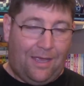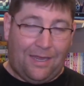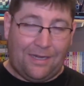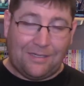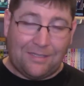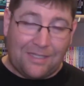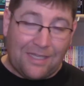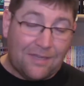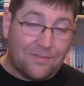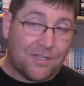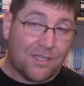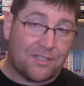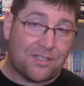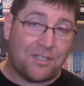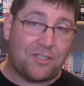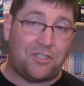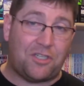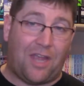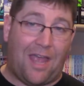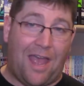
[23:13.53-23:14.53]
and gives it
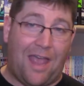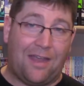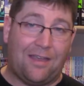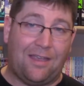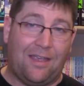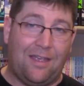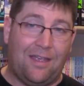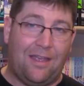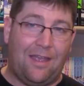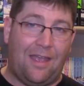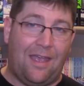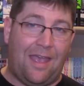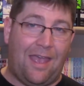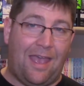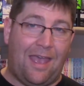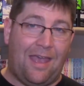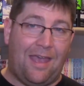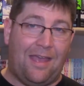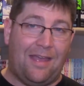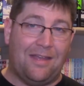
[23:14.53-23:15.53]
to Jack
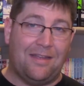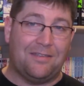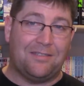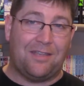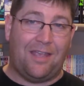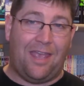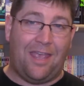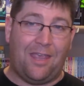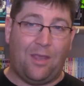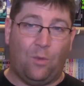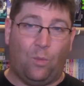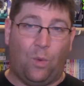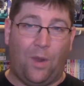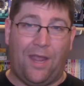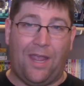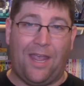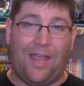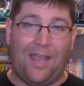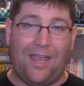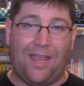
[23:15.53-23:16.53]
as a
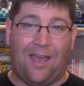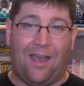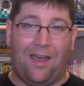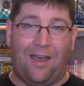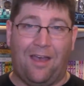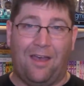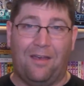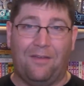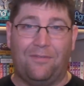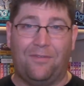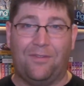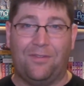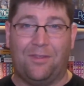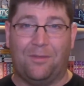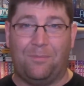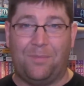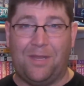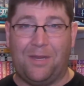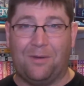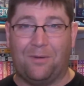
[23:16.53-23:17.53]
way of
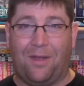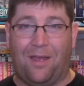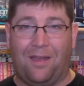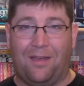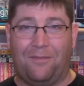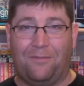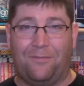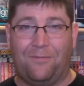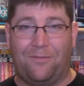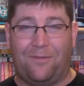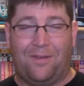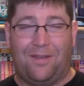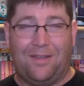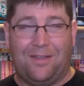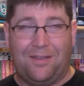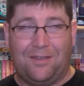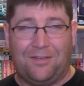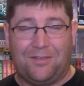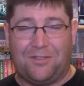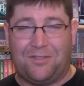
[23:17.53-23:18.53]
the be- of
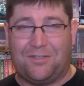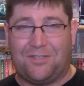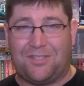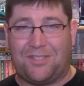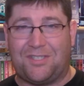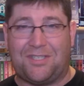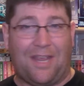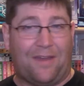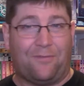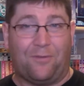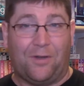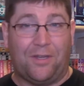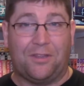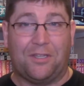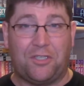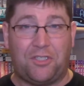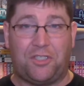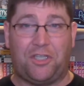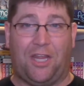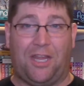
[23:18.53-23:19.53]
severing
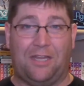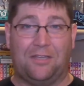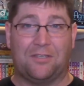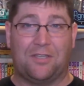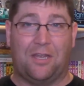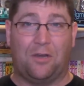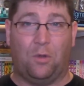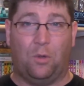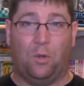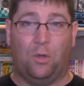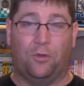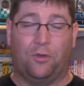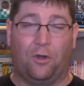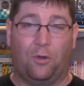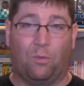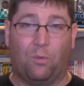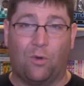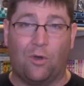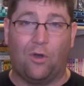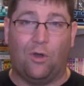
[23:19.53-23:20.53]
the chains that hold
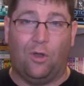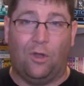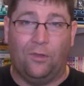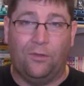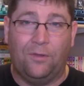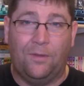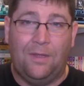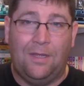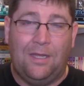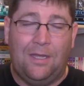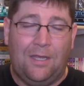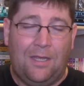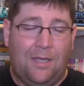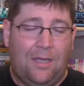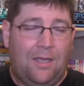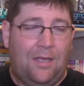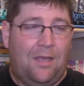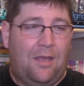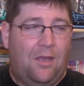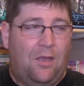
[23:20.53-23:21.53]
our world.
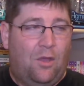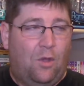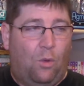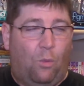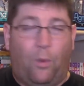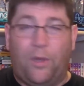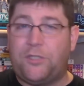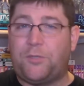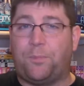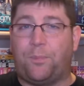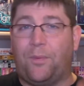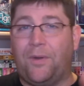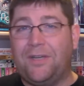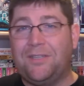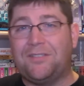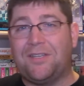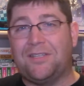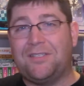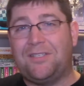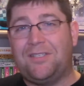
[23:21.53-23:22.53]
Which
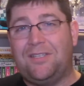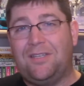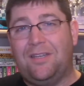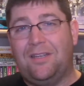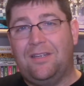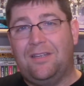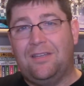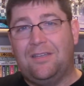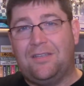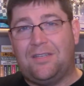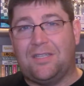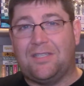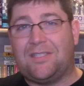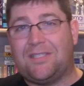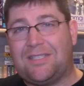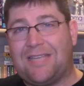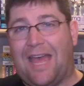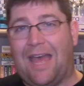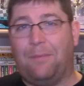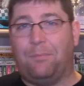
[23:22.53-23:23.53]
brings us to
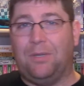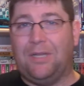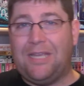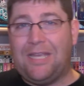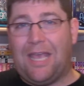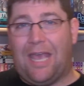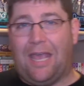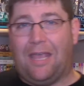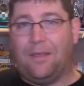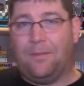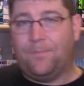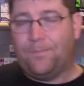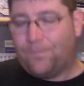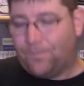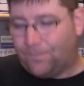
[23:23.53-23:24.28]
Sablier.